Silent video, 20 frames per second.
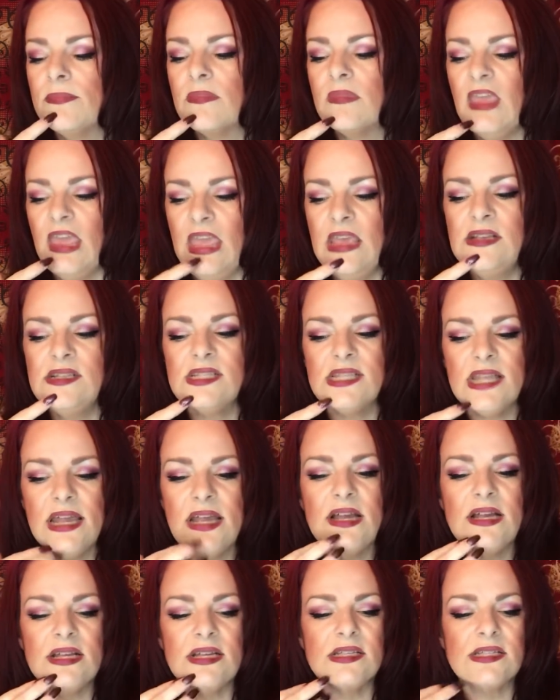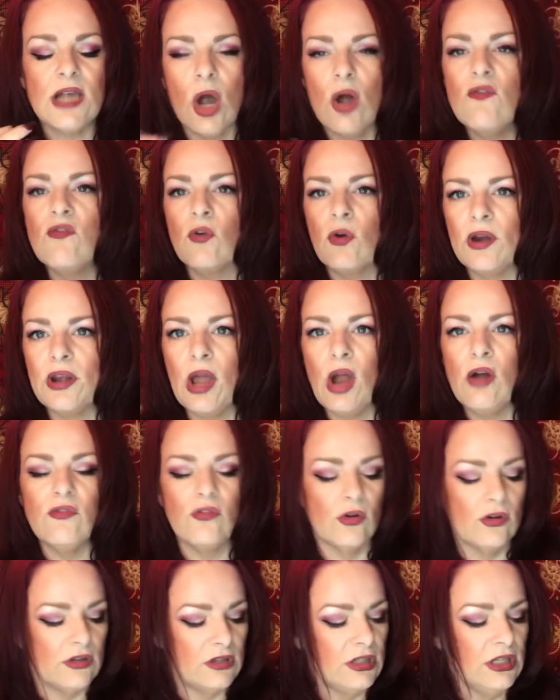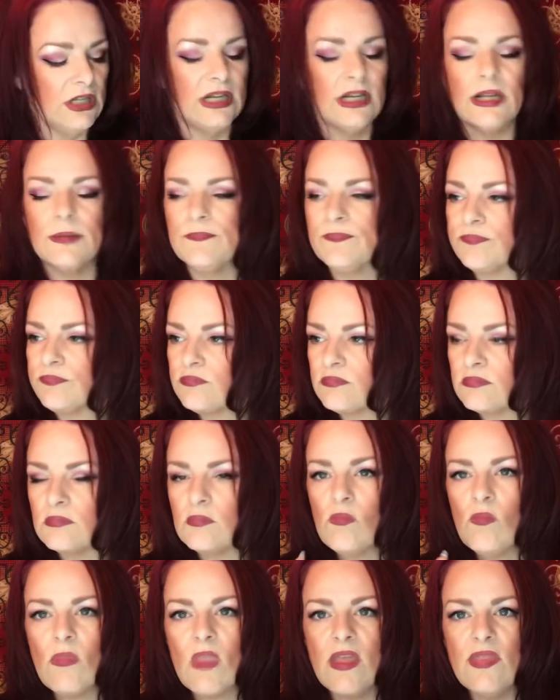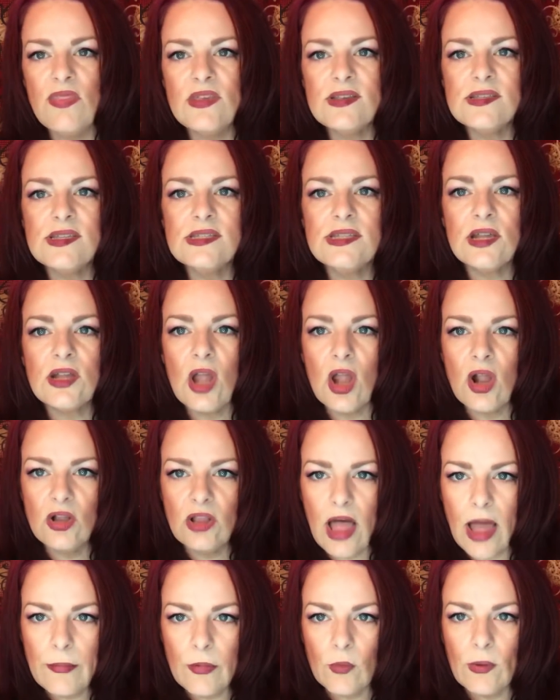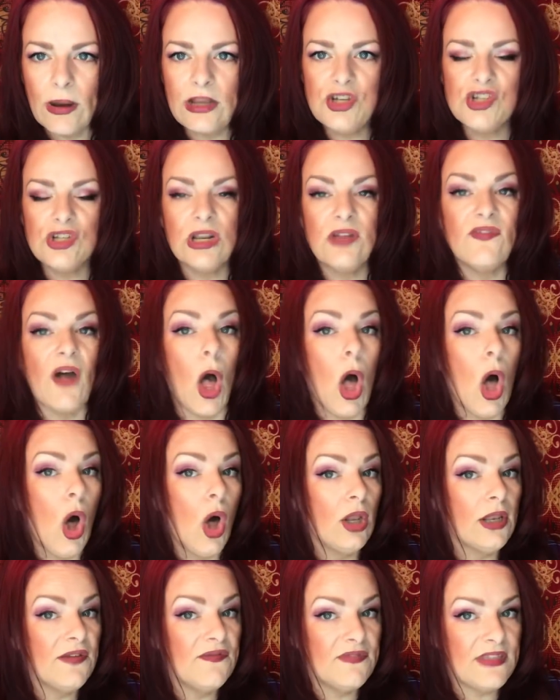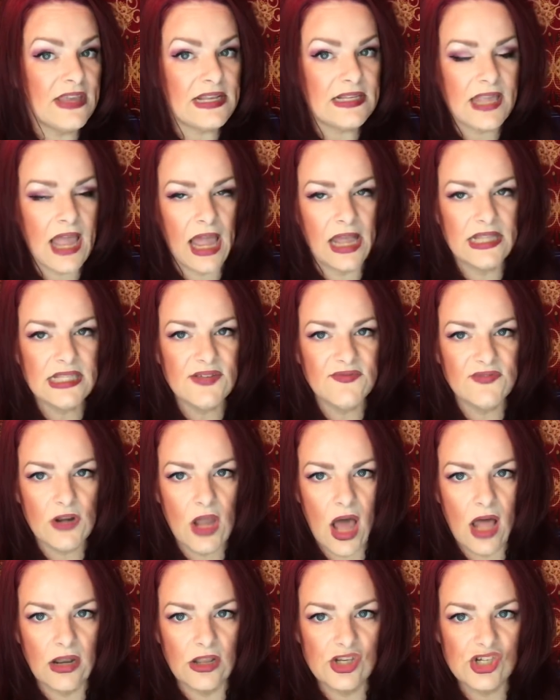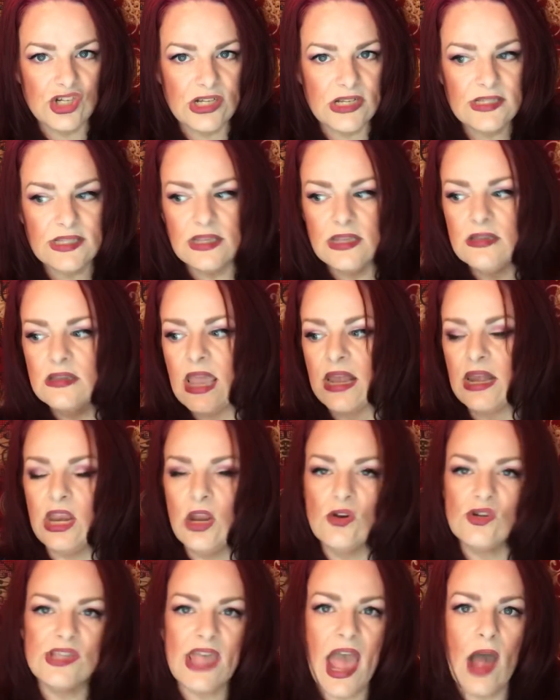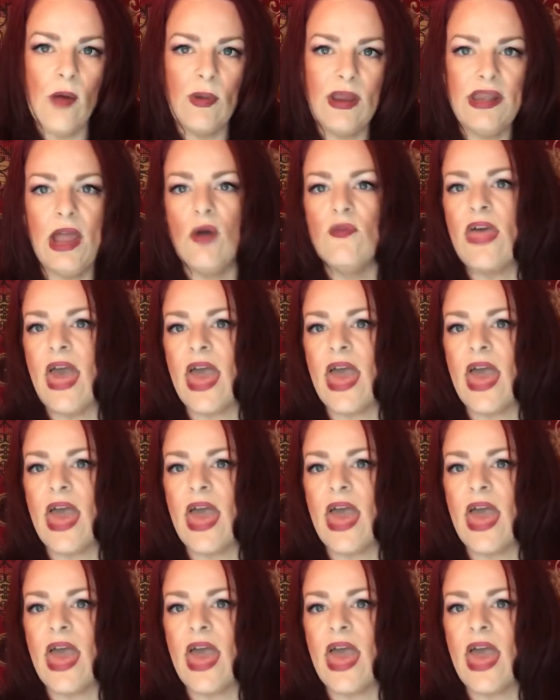He says over and over, look, this is a conglomeration of all of these kinds of knowledges, and here's how we know